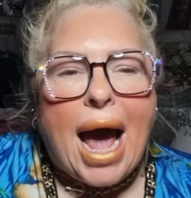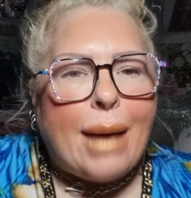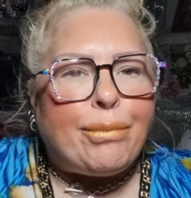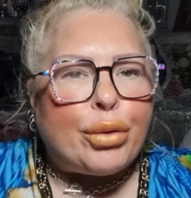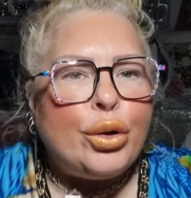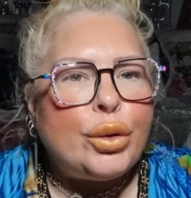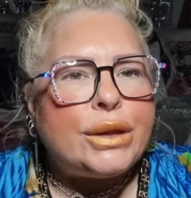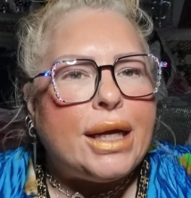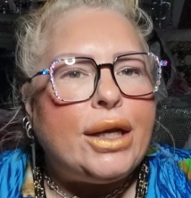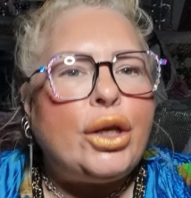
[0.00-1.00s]
And
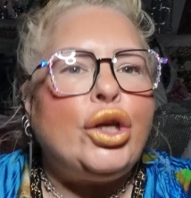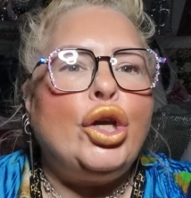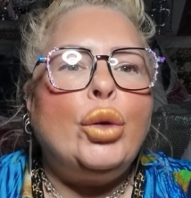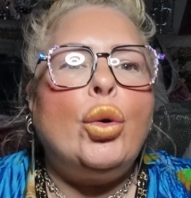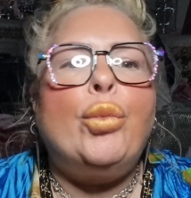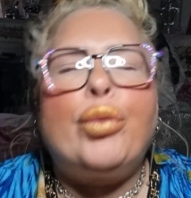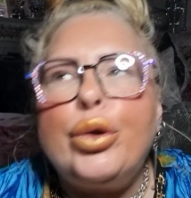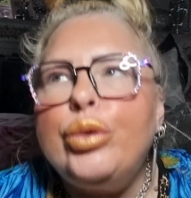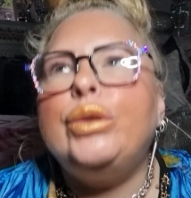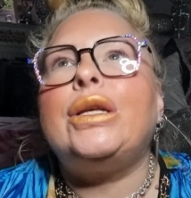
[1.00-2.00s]
bruising, you will
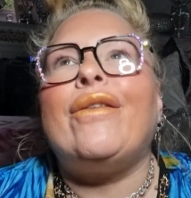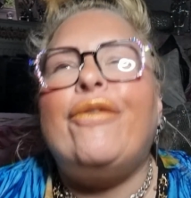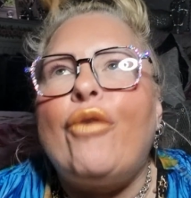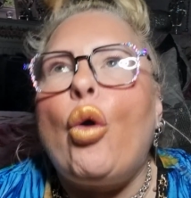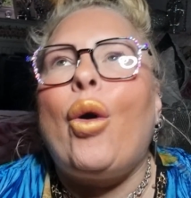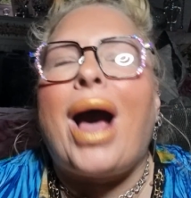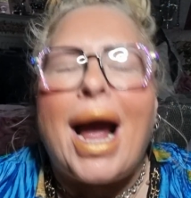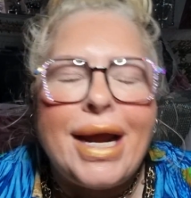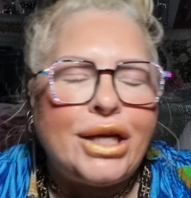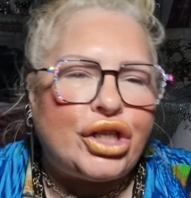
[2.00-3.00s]
bruise for
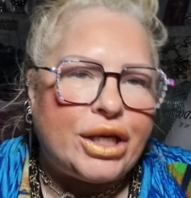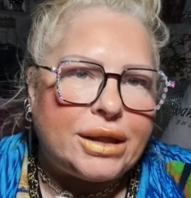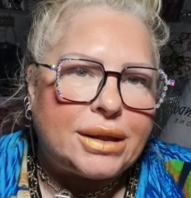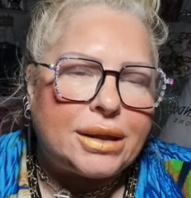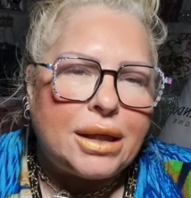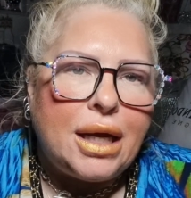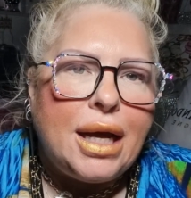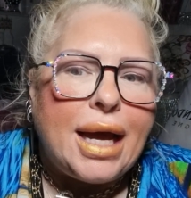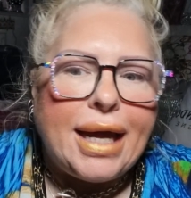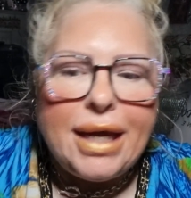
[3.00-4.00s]
ages.
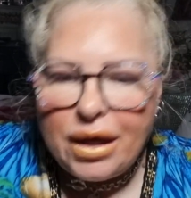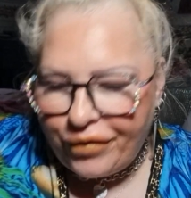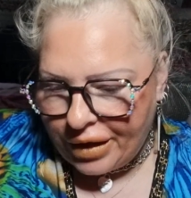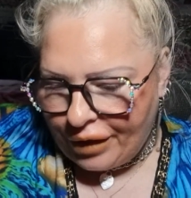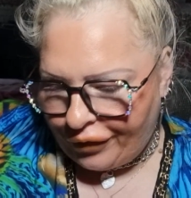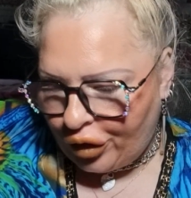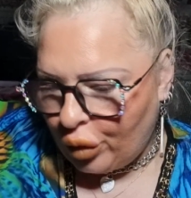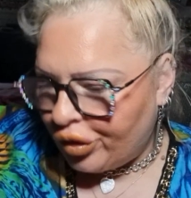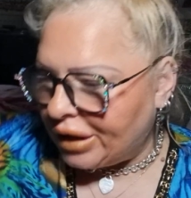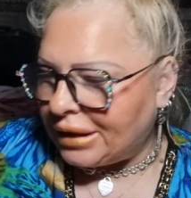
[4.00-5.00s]
Even if
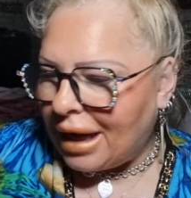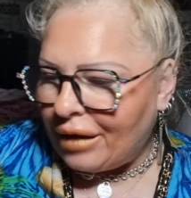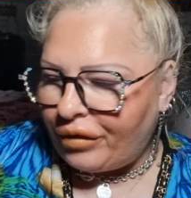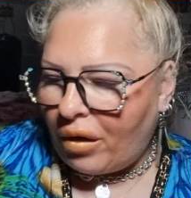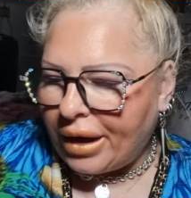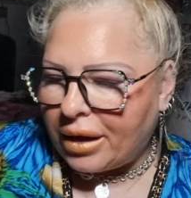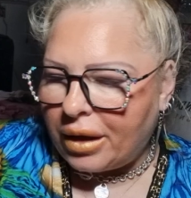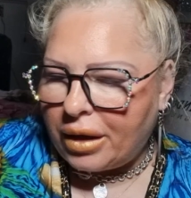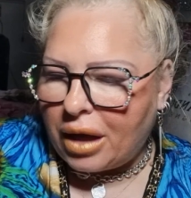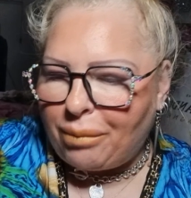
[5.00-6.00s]
you just have like
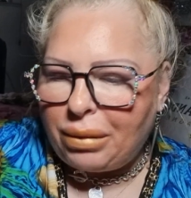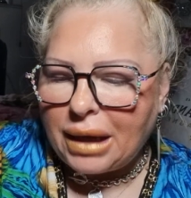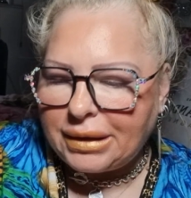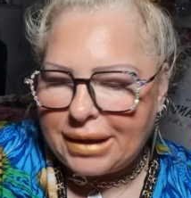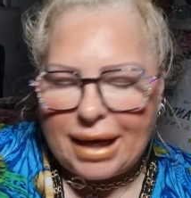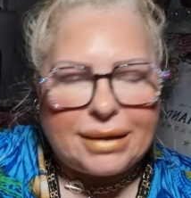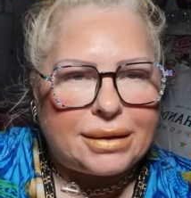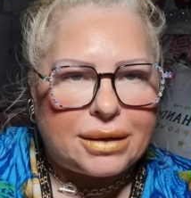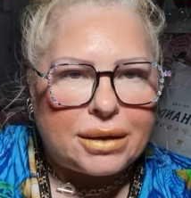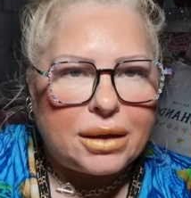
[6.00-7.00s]
a blood
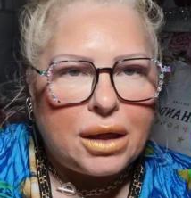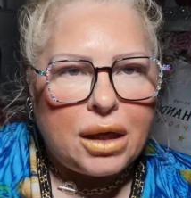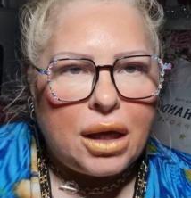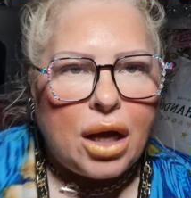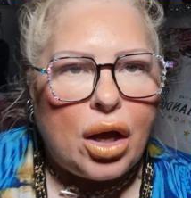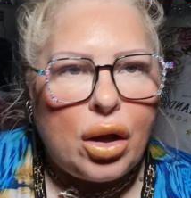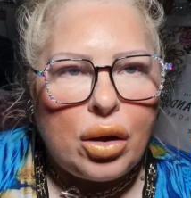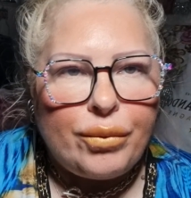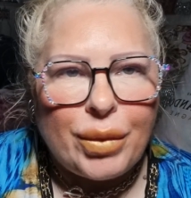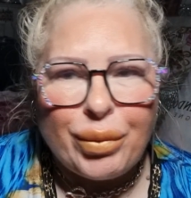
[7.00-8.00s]
test,
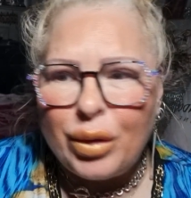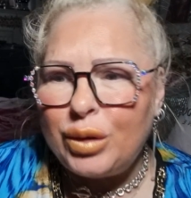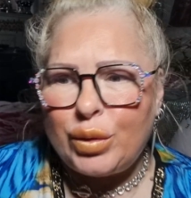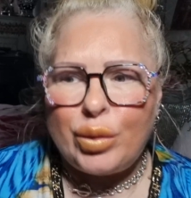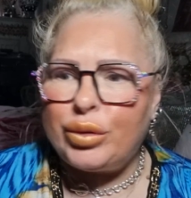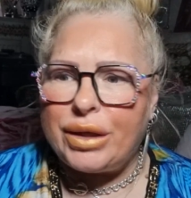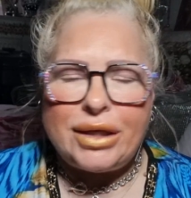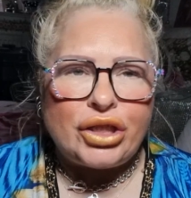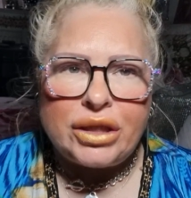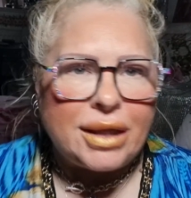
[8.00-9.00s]
the bruise will,
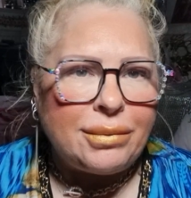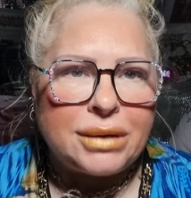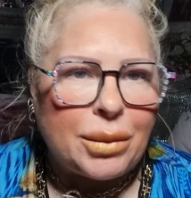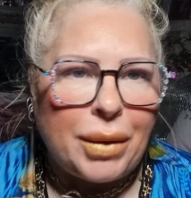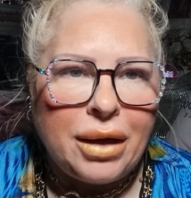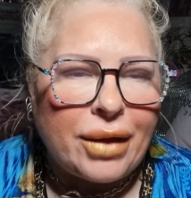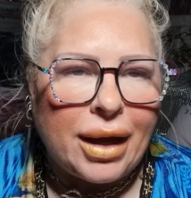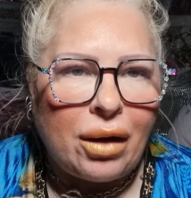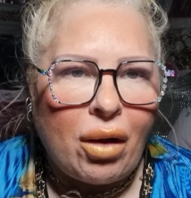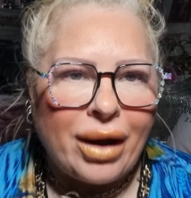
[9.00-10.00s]
it just seems to be
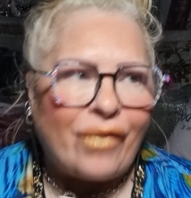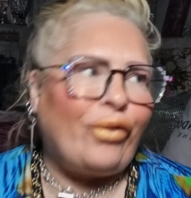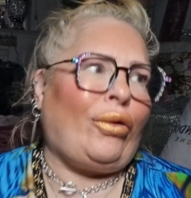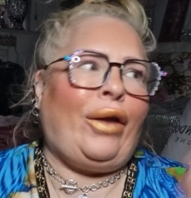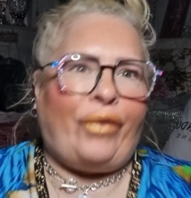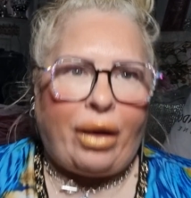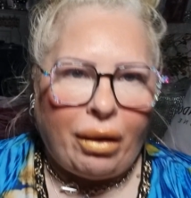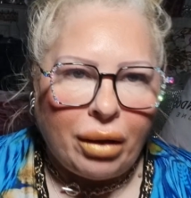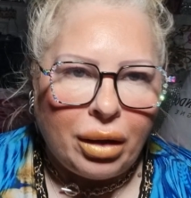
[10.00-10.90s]
there like forever.